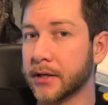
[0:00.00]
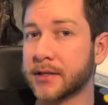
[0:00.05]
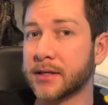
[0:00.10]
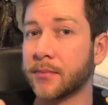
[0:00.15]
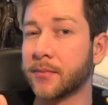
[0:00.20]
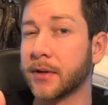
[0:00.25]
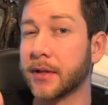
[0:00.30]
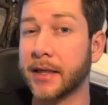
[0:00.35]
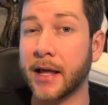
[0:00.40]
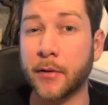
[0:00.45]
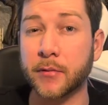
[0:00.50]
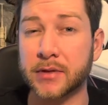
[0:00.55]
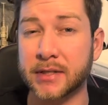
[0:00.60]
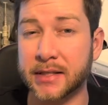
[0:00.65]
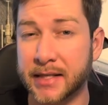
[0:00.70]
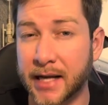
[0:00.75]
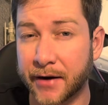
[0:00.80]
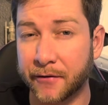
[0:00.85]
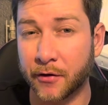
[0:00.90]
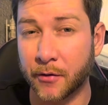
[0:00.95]
something that was
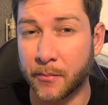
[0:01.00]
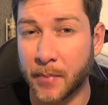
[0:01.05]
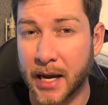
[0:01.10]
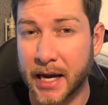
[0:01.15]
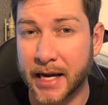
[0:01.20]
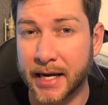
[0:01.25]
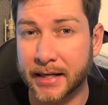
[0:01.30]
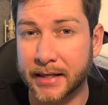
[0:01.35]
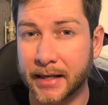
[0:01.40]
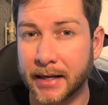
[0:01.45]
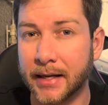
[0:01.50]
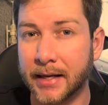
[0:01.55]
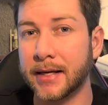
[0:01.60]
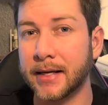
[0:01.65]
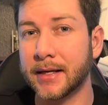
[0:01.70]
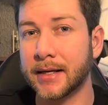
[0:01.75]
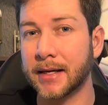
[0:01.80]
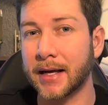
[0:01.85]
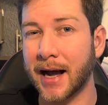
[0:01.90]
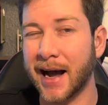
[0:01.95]
never made,
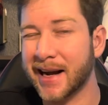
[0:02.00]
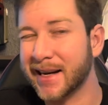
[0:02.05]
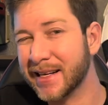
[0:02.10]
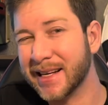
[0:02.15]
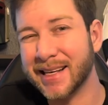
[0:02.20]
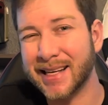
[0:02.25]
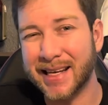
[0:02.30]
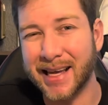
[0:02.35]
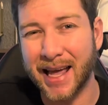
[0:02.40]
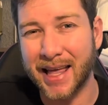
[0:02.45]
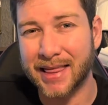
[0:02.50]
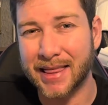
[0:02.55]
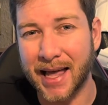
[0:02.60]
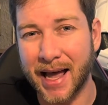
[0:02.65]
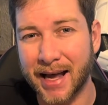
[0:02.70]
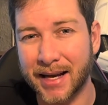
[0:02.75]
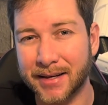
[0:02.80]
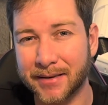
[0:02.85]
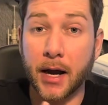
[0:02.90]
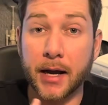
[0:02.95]
I need to get that.